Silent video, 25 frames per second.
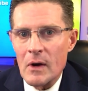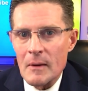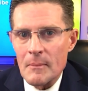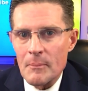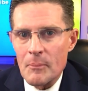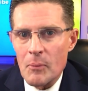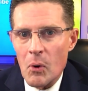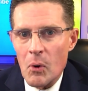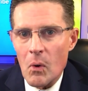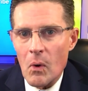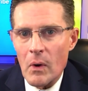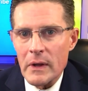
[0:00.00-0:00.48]
can
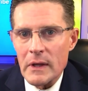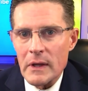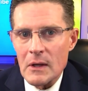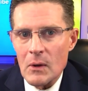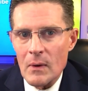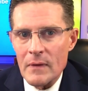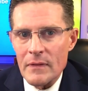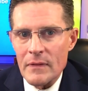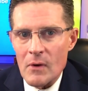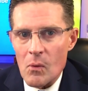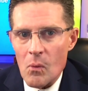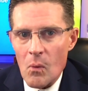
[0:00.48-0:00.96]
point
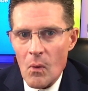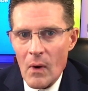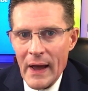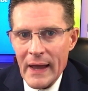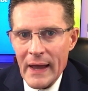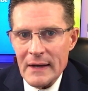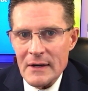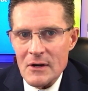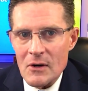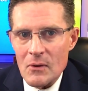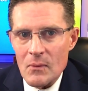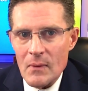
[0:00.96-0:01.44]
you in the
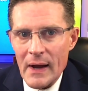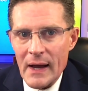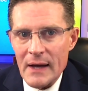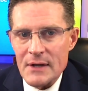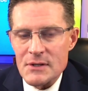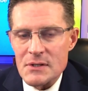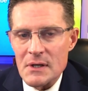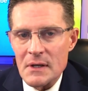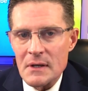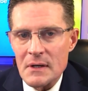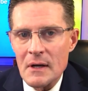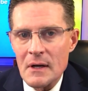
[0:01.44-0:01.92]
right
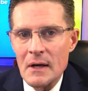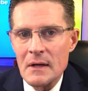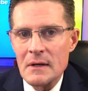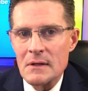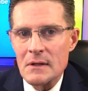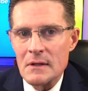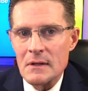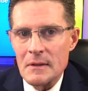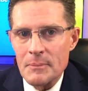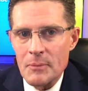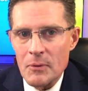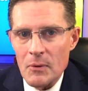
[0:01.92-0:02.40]
direction
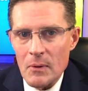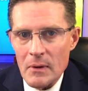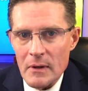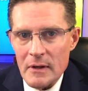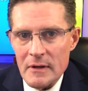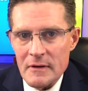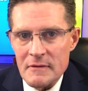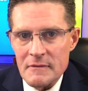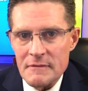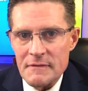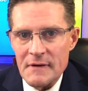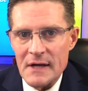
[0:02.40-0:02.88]
to the pool
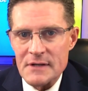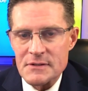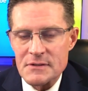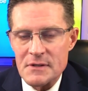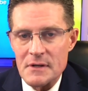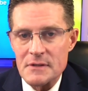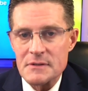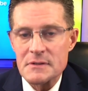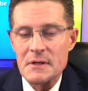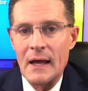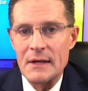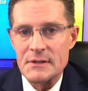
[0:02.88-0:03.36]
of
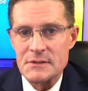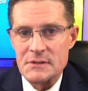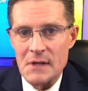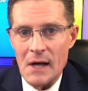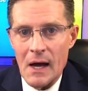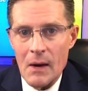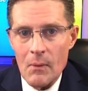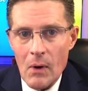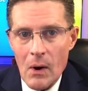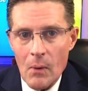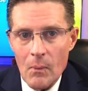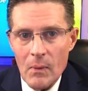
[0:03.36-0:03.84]
investors. It's
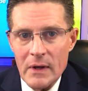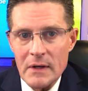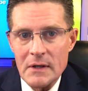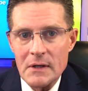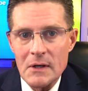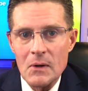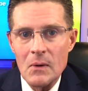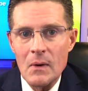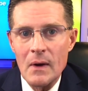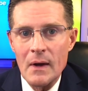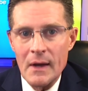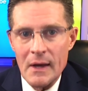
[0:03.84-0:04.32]
not what we
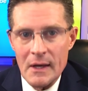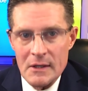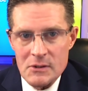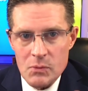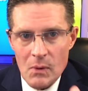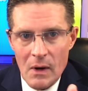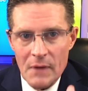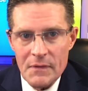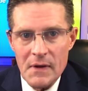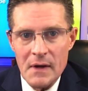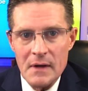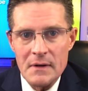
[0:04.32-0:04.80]
do, it's
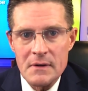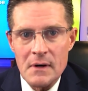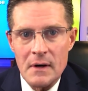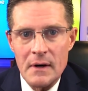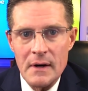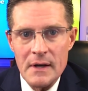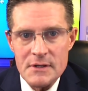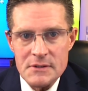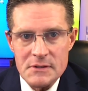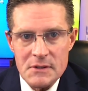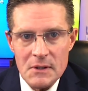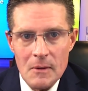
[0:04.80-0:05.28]
what the
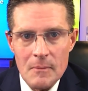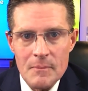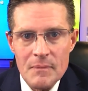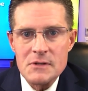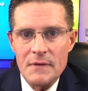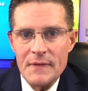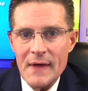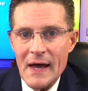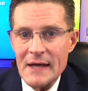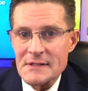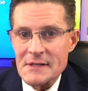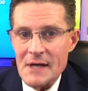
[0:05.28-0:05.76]
attorneys do.
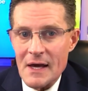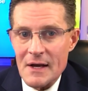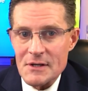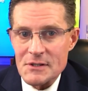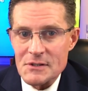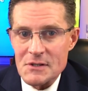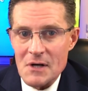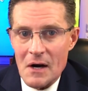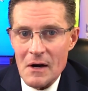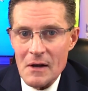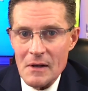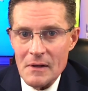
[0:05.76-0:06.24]
So that's how to
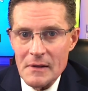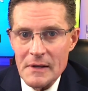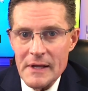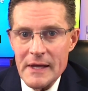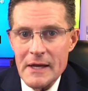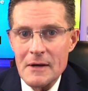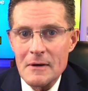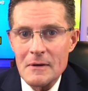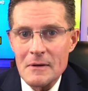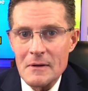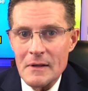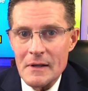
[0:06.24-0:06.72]
start a
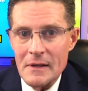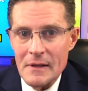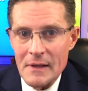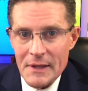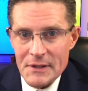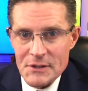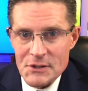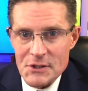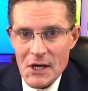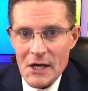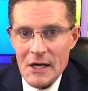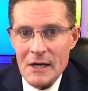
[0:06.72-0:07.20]
legal,
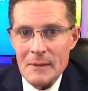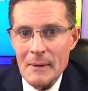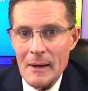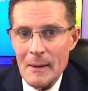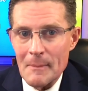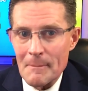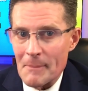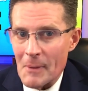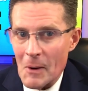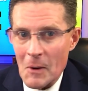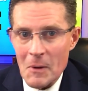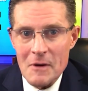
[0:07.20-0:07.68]

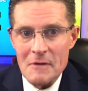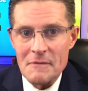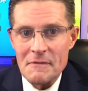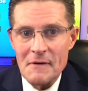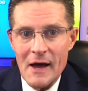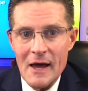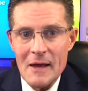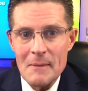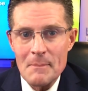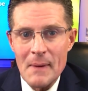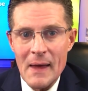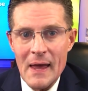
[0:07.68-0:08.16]
legitimate, bona
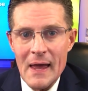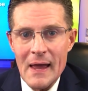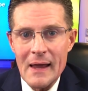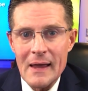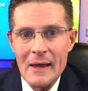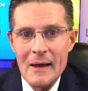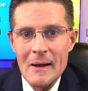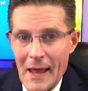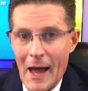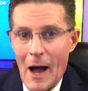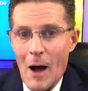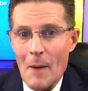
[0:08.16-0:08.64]
fide
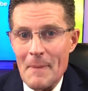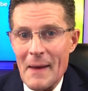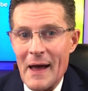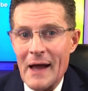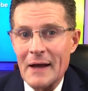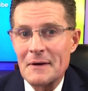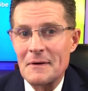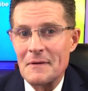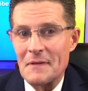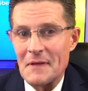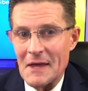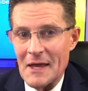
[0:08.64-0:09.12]
bank. Now
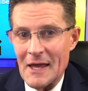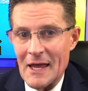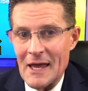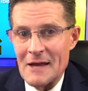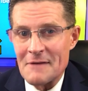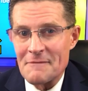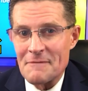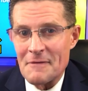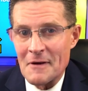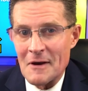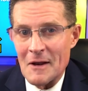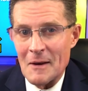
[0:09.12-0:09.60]
back to the
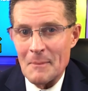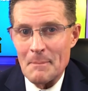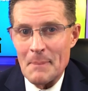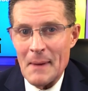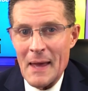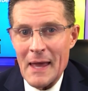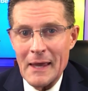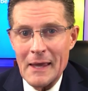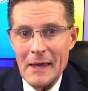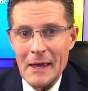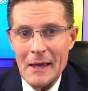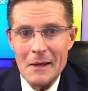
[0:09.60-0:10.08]
infinite
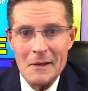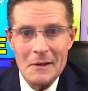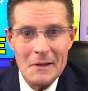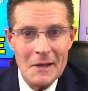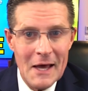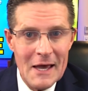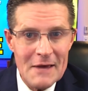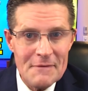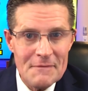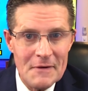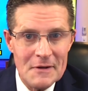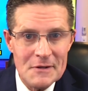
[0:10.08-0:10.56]
banking
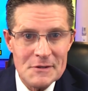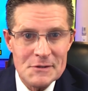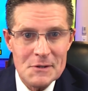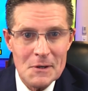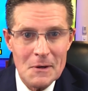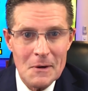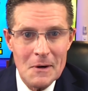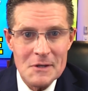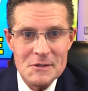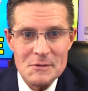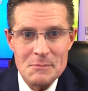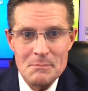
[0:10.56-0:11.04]
life
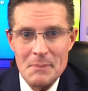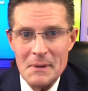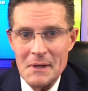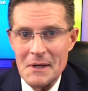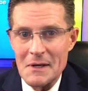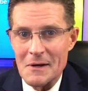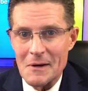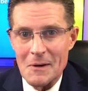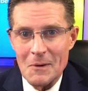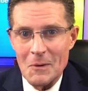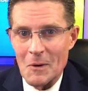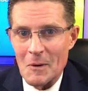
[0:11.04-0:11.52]
insurance be
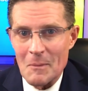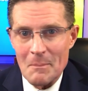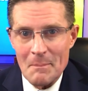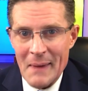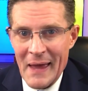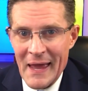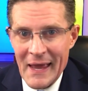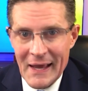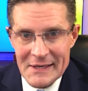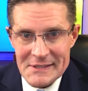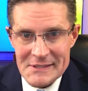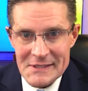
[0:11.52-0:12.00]
your own
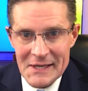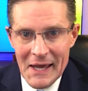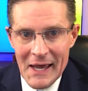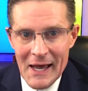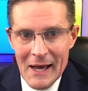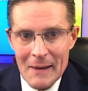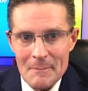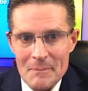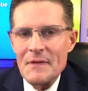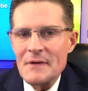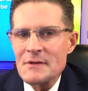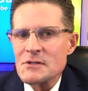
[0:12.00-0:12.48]
bank
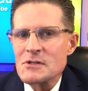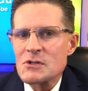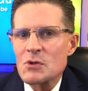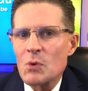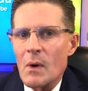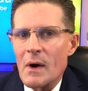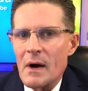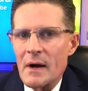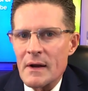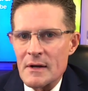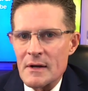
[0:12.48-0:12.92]
scam. This is where